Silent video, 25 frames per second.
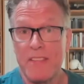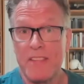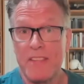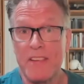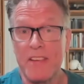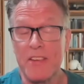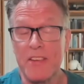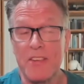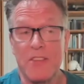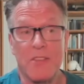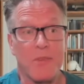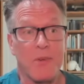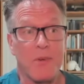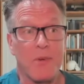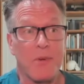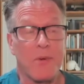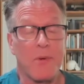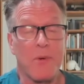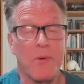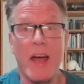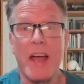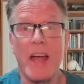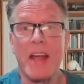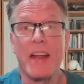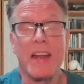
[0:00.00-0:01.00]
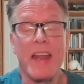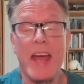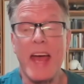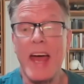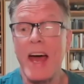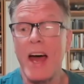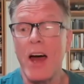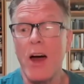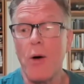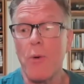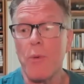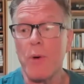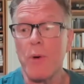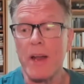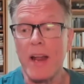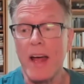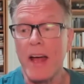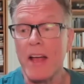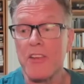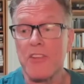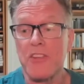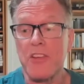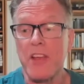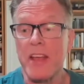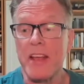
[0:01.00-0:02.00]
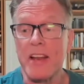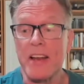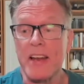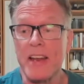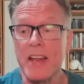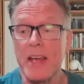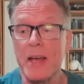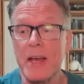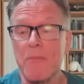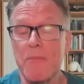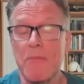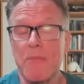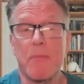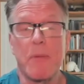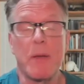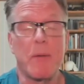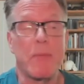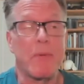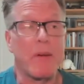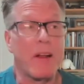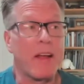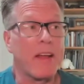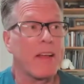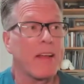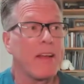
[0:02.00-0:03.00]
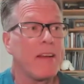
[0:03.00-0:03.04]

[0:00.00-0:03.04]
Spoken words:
Because right now, when I say lymph, people are like,